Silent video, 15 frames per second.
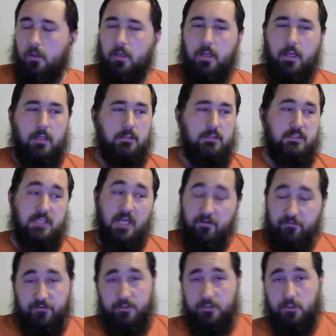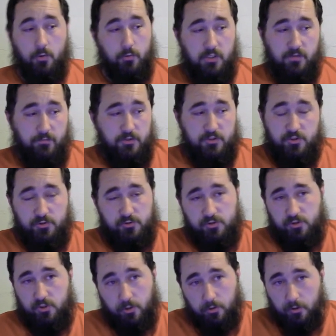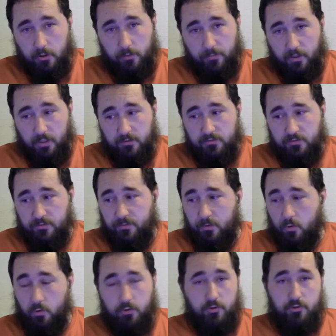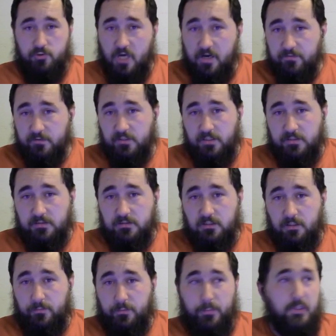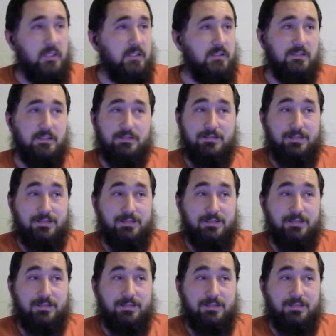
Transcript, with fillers: And definitely don't give your social security number out to them or your driver's license number because